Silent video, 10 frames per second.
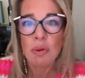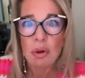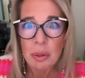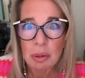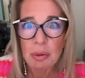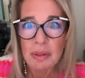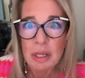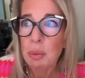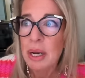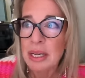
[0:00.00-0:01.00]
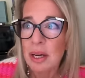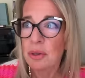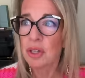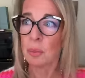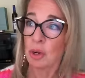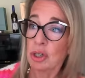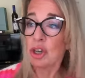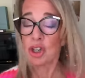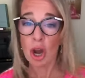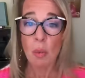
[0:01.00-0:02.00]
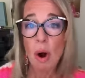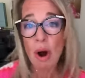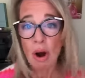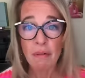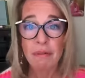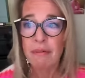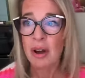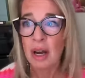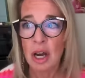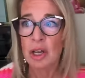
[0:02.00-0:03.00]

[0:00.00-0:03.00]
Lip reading: rule with all of these weirdos that want to show off.